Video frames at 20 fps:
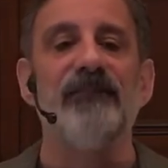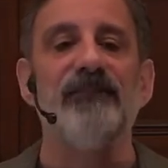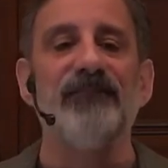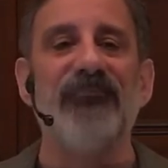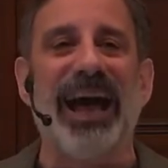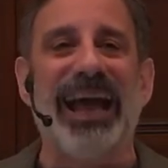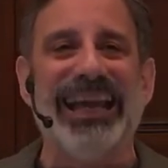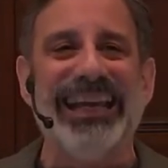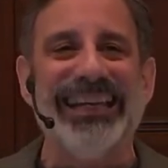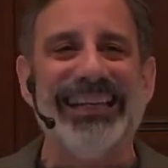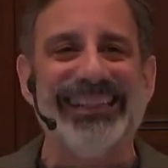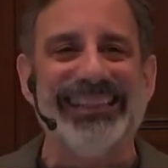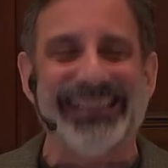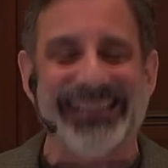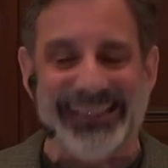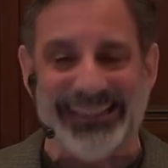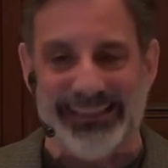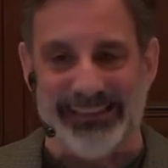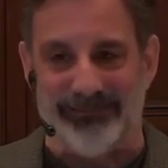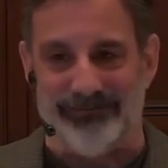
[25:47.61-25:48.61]

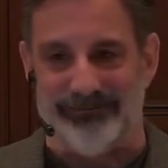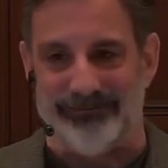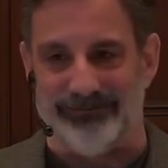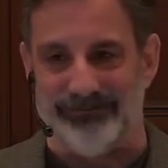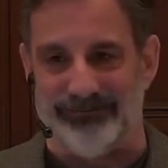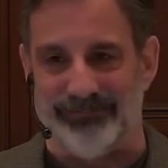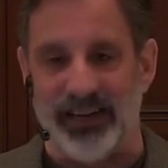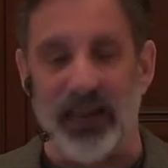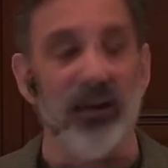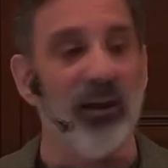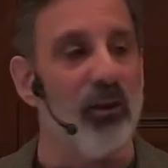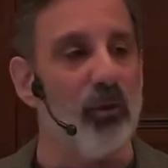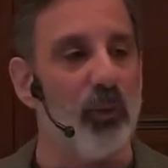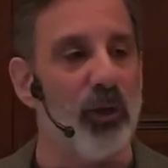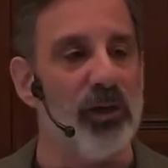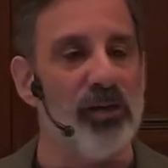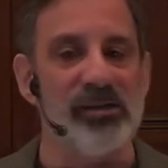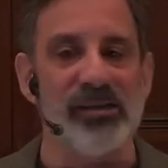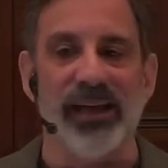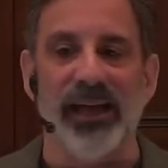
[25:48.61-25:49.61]
Finally, in other
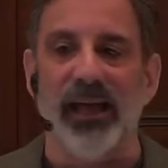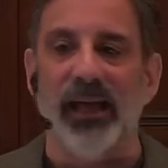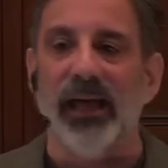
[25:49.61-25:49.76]
words,